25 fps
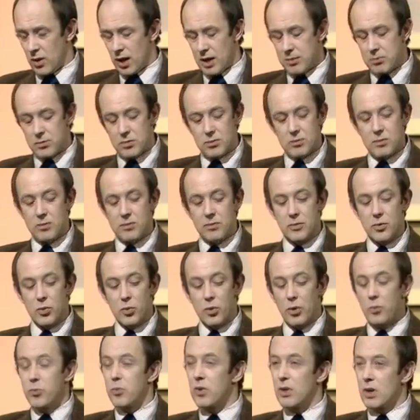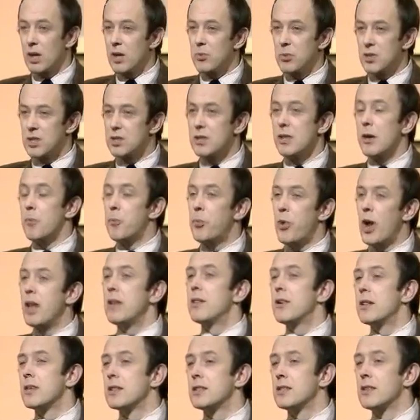And, you know, he was the
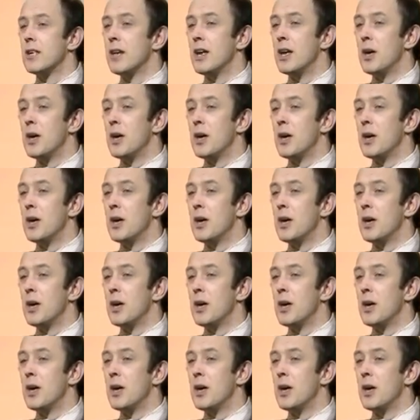apprentice